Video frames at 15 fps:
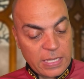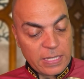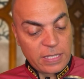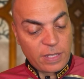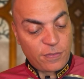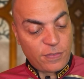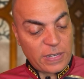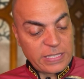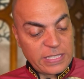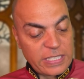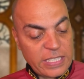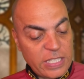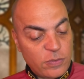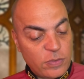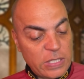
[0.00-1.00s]
They find
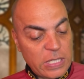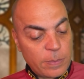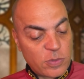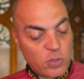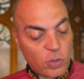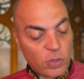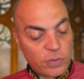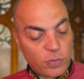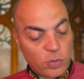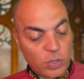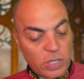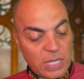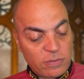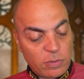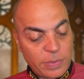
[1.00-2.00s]
it equally absurd for
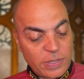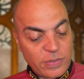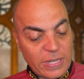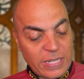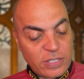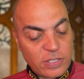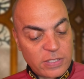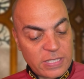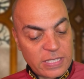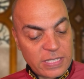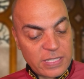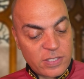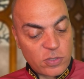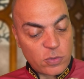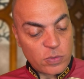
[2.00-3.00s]
governmental
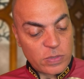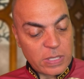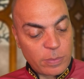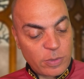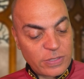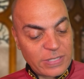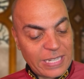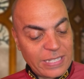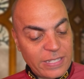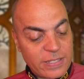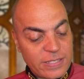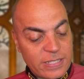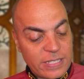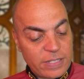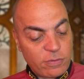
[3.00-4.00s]
agencies to
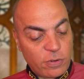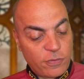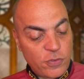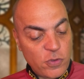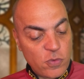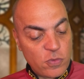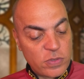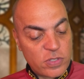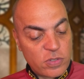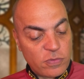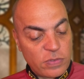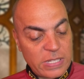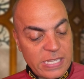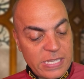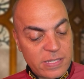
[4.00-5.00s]
simultaneously refuse to
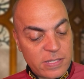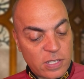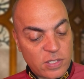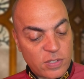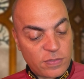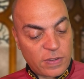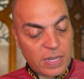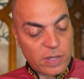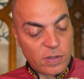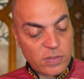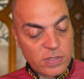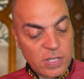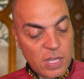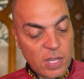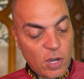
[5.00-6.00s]
release such
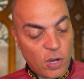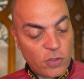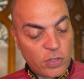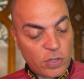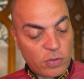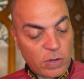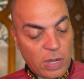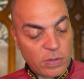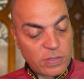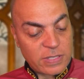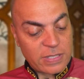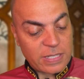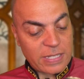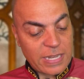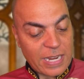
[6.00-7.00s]
files on the
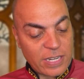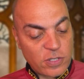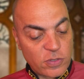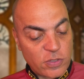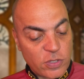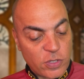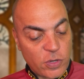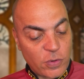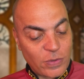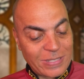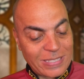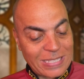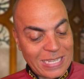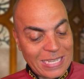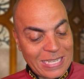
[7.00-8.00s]
grounds that national
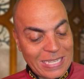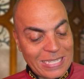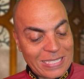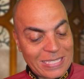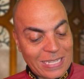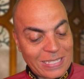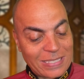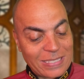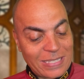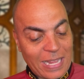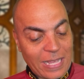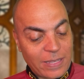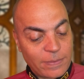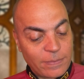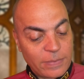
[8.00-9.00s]
security is at
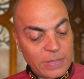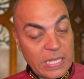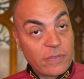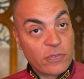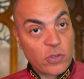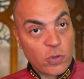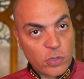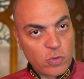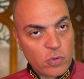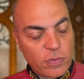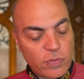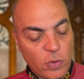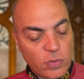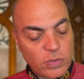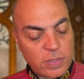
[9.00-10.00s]
stake, even though
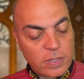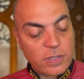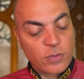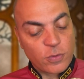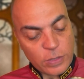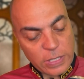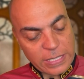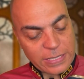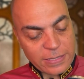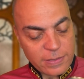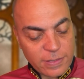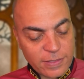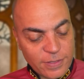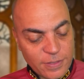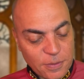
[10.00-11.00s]
UFOs do not
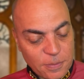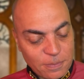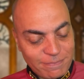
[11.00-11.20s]
exist.